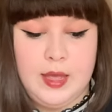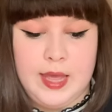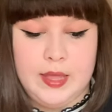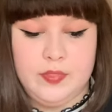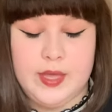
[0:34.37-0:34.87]

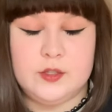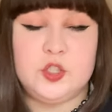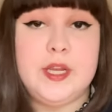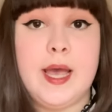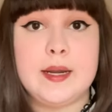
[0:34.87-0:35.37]
And then
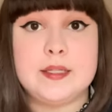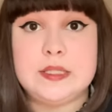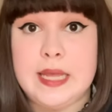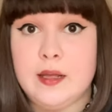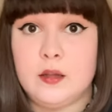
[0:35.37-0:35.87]
she had a
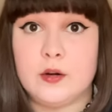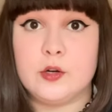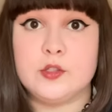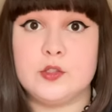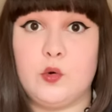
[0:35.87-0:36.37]
sale on
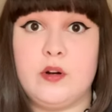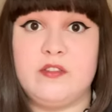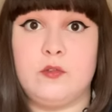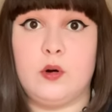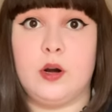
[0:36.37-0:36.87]
her store
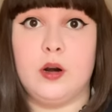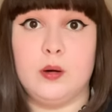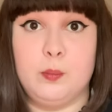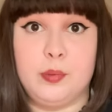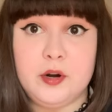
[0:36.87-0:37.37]
for her
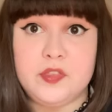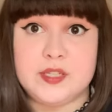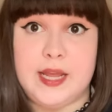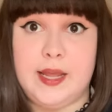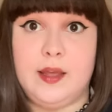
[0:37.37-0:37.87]

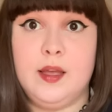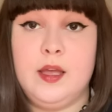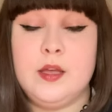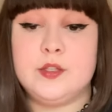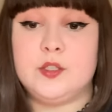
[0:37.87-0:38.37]
birthday,
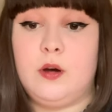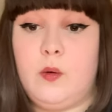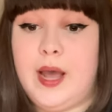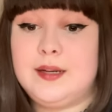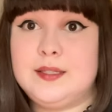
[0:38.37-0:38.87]
so
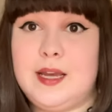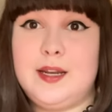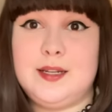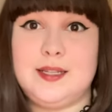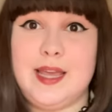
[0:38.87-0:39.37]
I
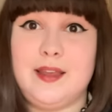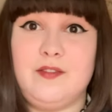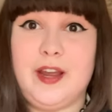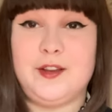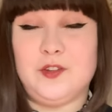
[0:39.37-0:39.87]
decided to take
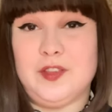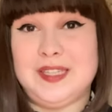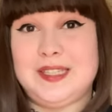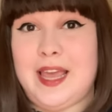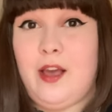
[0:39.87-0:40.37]
advantage of the
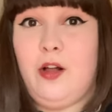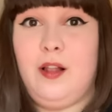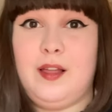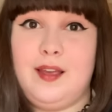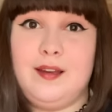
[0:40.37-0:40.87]

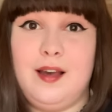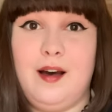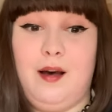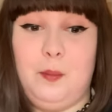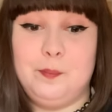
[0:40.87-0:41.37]
sale
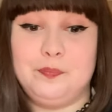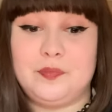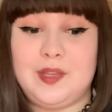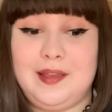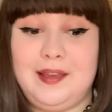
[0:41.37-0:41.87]
um,
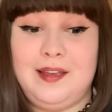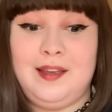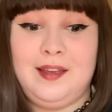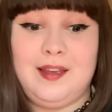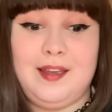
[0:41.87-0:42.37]

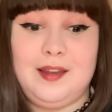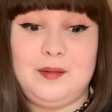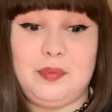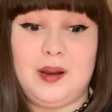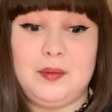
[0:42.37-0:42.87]

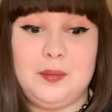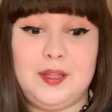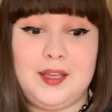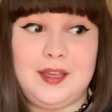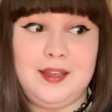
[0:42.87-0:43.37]
and probably